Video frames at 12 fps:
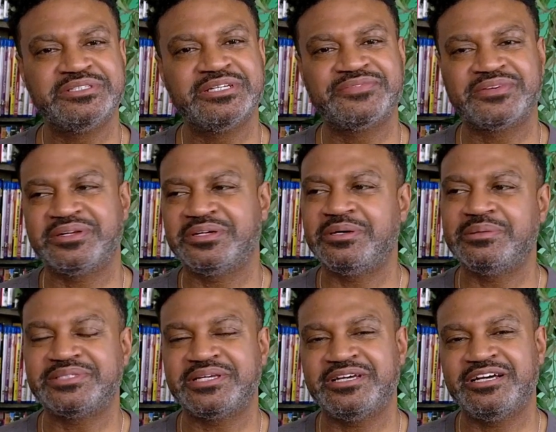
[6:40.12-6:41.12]
good for their
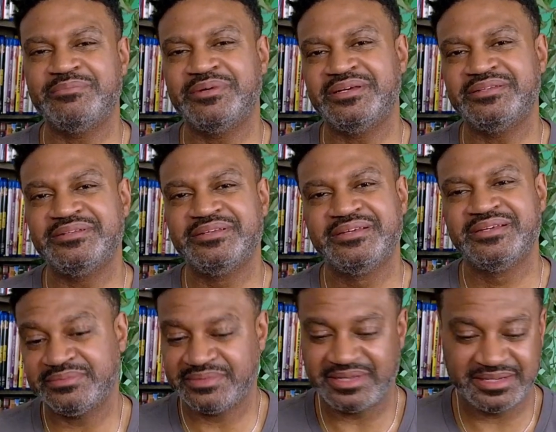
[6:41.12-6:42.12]
hometown, but
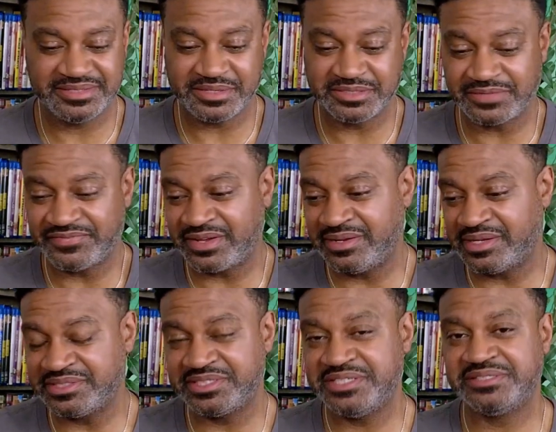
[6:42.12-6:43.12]
in turns to find
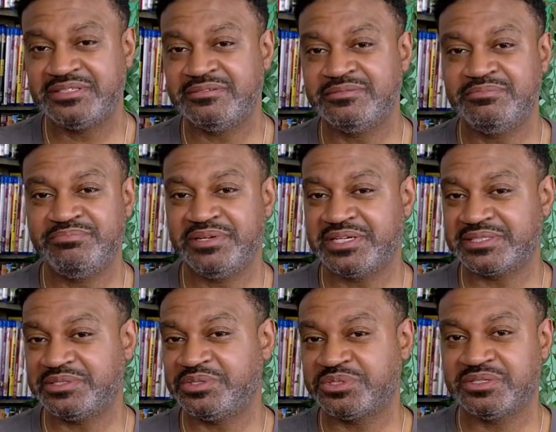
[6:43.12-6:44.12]
out she's the
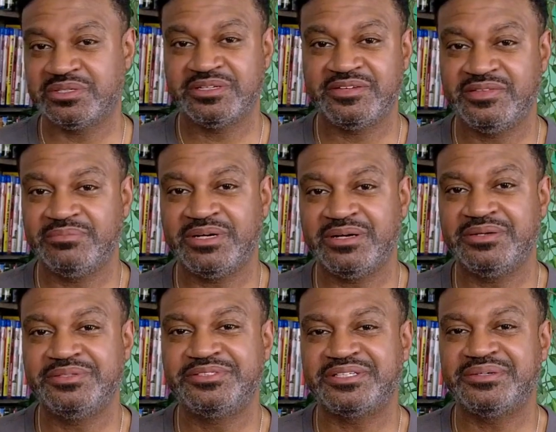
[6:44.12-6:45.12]
biggest loser of them
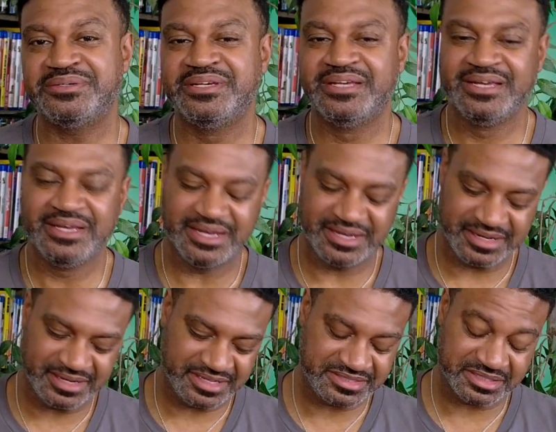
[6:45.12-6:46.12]
all. So
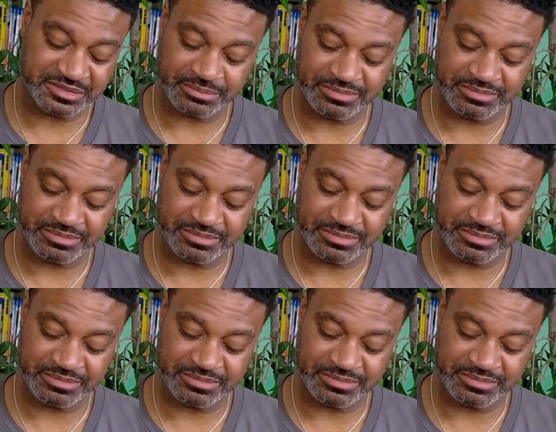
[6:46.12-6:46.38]
it's a great